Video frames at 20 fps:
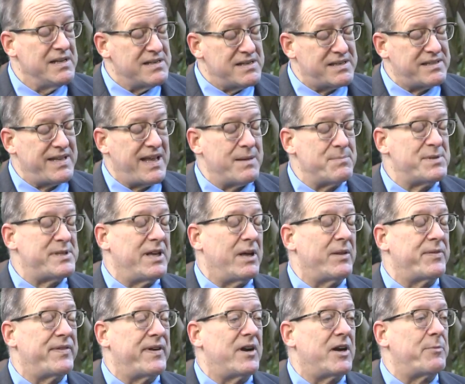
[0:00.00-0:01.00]
stem cell
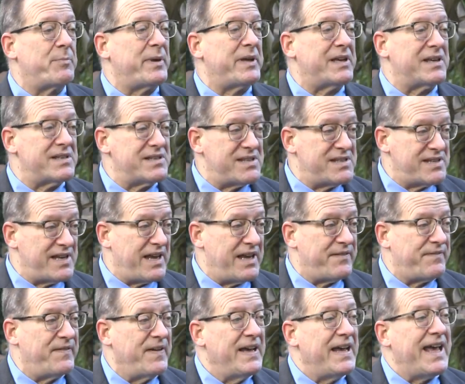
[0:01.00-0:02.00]
therapy is
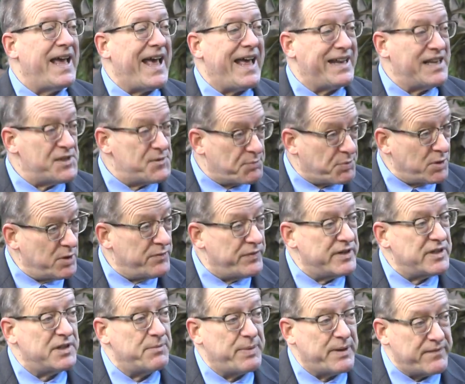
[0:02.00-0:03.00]
safe and is
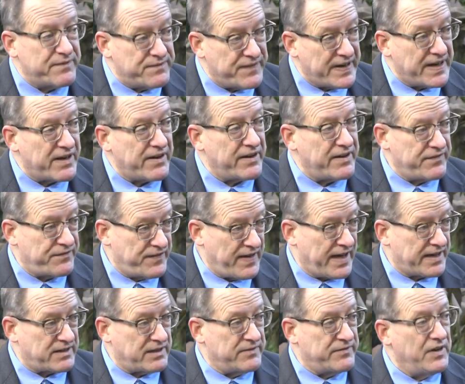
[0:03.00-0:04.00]
proving to be very
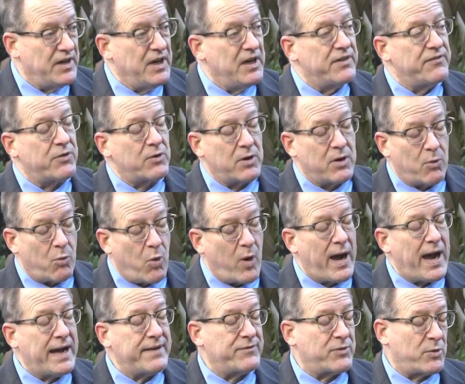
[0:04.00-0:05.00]
effective for a
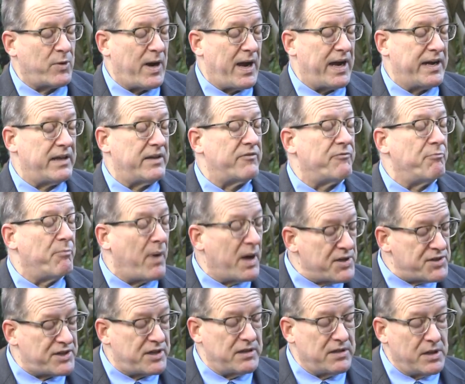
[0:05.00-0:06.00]
wide variety of
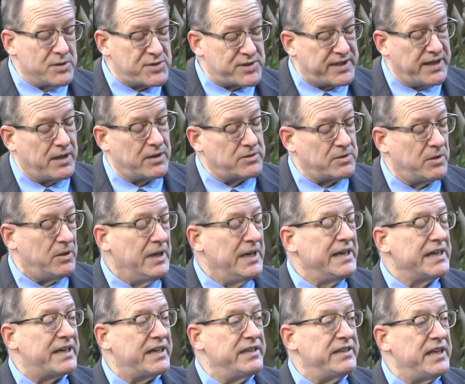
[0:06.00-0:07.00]
musculoskeletal
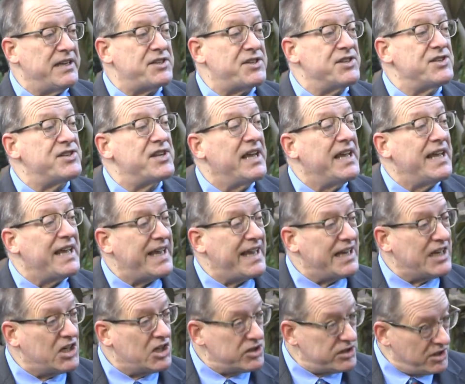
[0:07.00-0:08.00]
conditions,
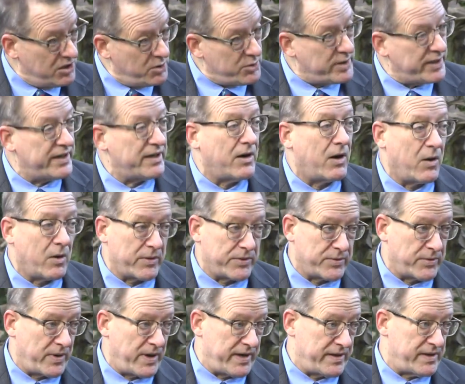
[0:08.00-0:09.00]
including
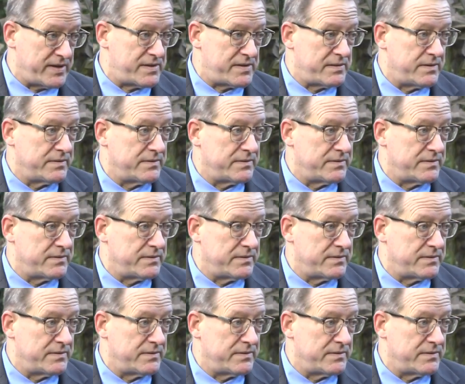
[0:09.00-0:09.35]
arthritis.